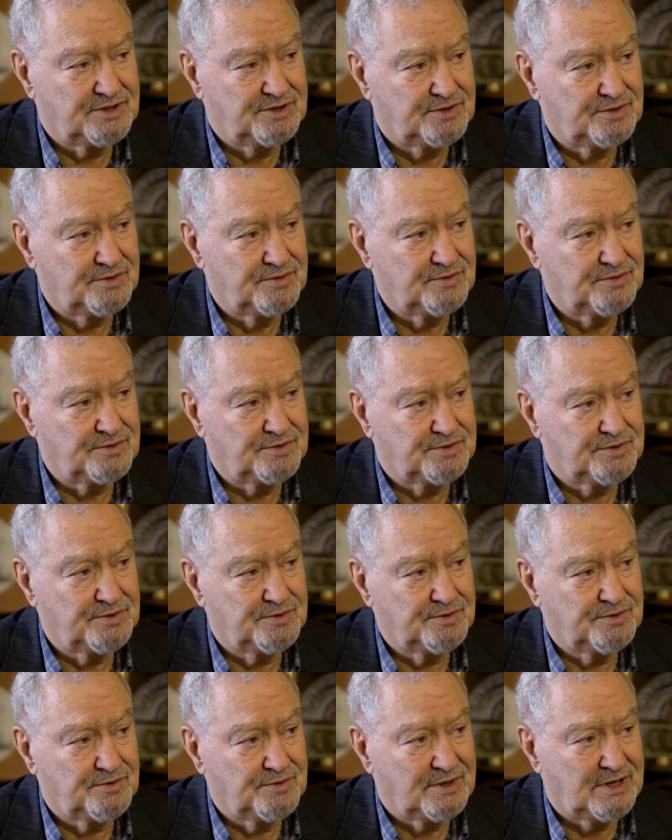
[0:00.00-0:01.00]
to
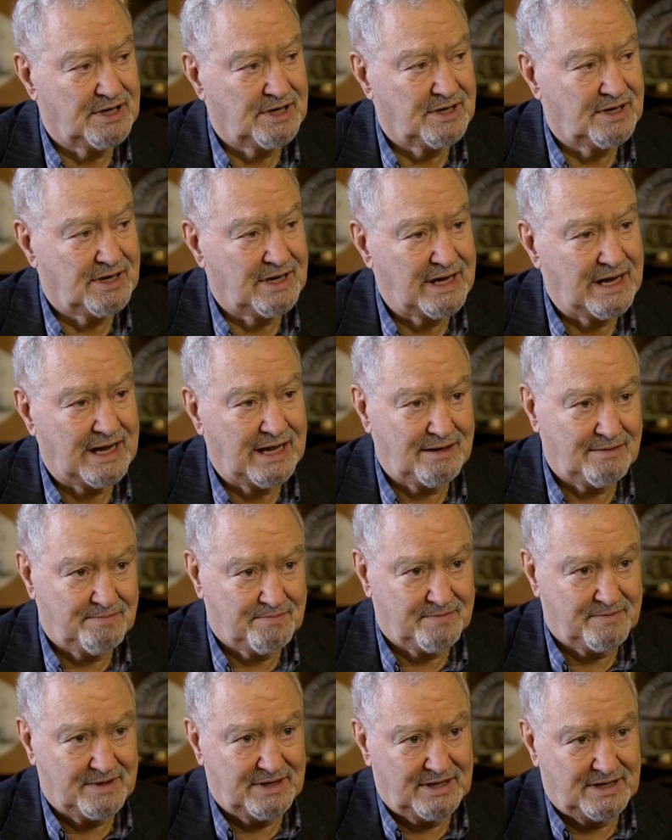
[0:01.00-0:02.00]
help
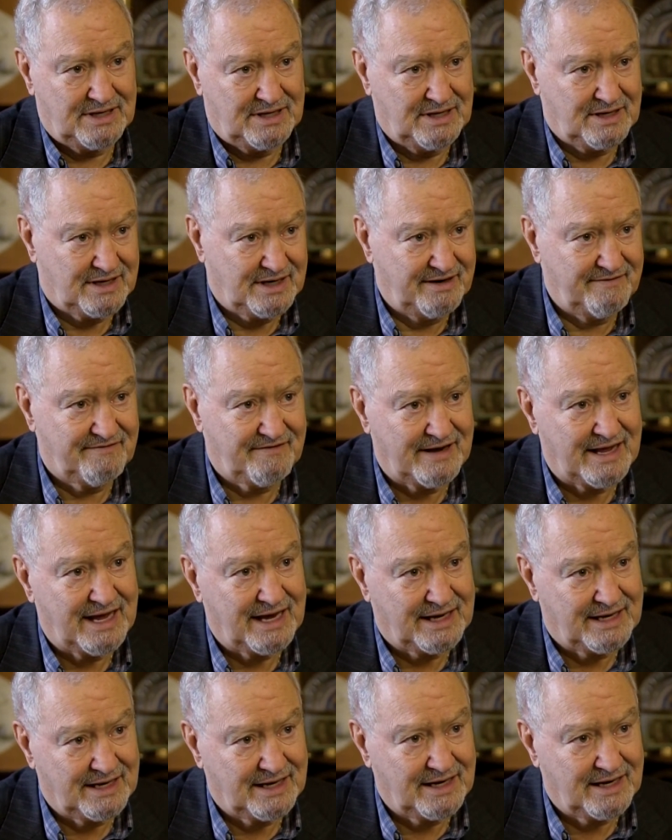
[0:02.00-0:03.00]
the
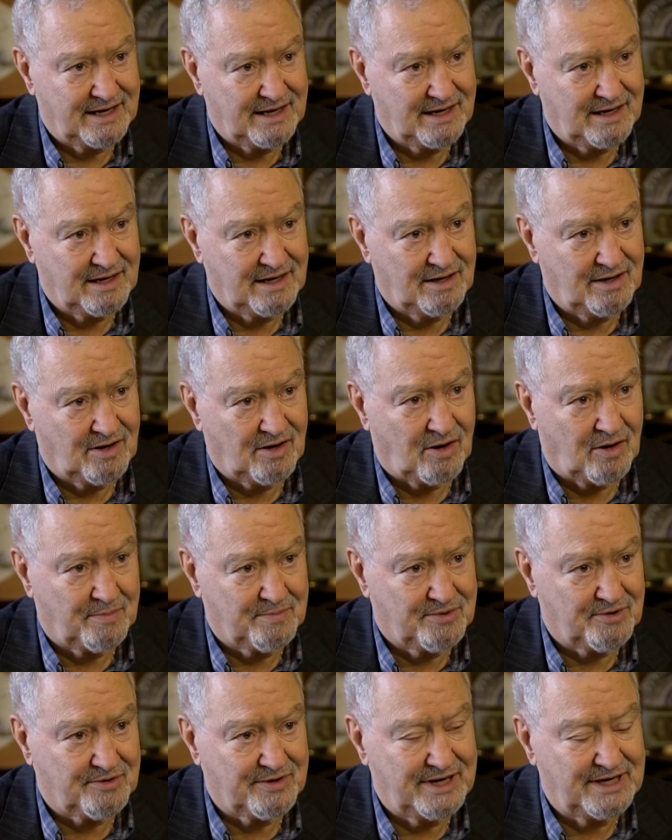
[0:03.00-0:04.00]
reflagging
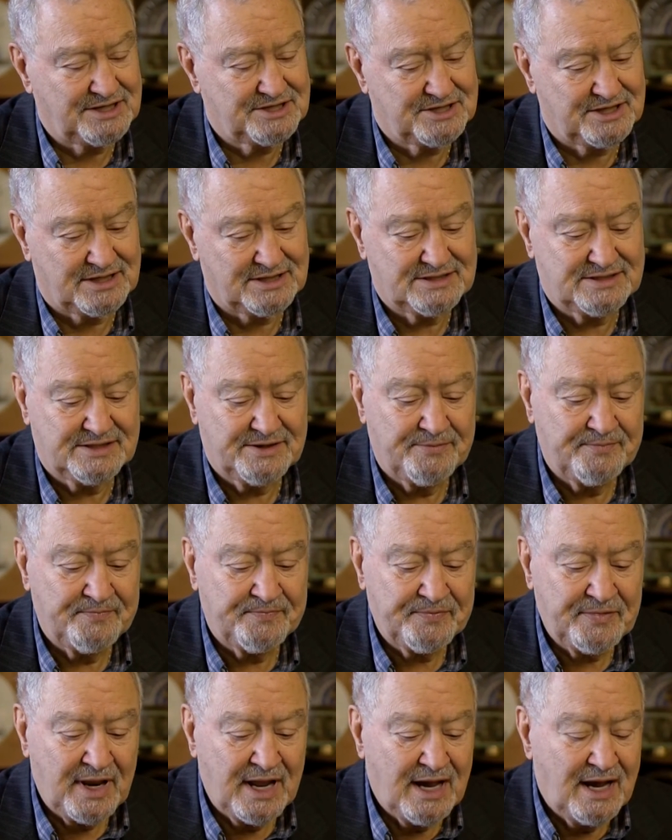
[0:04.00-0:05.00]
operations,
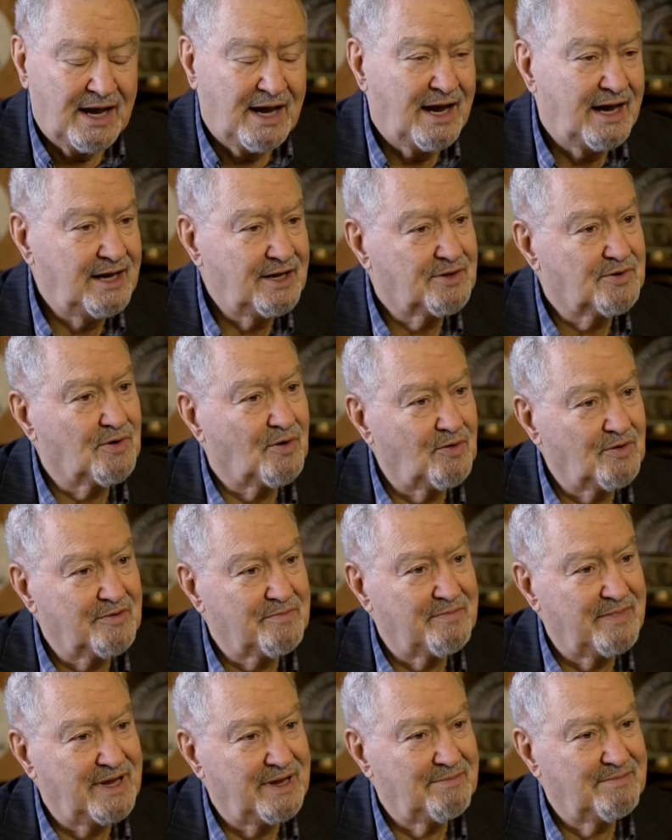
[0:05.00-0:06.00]
he
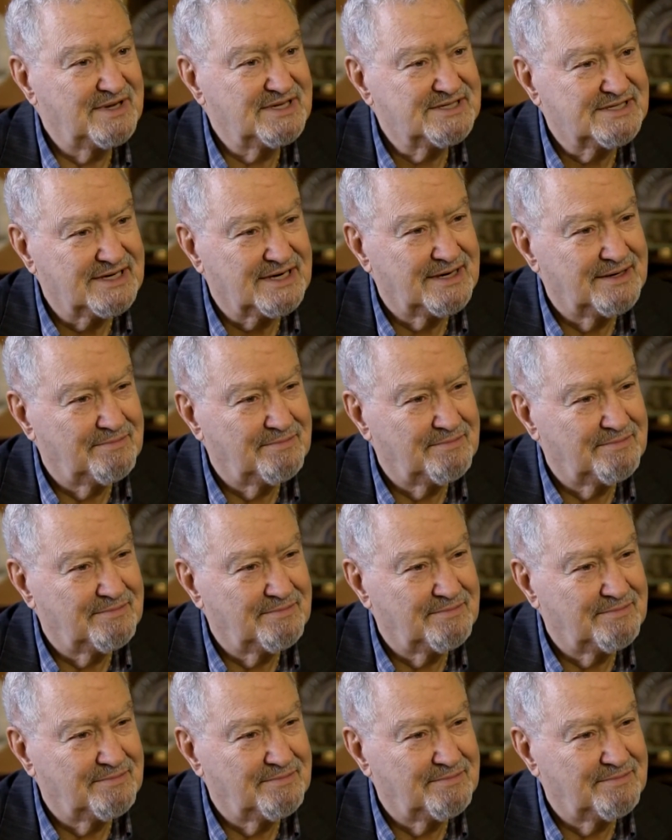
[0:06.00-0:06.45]
told me, Mr.